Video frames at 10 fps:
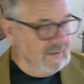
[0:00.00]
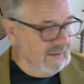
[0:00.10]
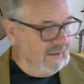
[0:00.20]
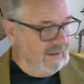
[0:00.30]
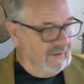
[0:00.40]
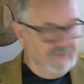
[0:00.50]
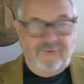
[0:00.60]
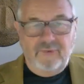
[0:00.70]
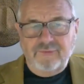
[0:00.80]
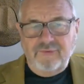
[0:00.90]
I
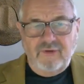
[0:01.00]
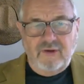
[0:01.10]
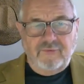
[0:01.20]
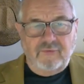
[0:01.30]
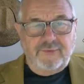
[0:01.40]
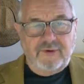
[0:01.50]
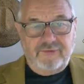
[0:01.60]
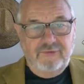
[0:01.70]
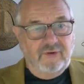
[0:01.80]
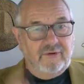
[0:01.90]
thought it was a novel, but it's
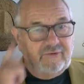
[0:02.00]
not.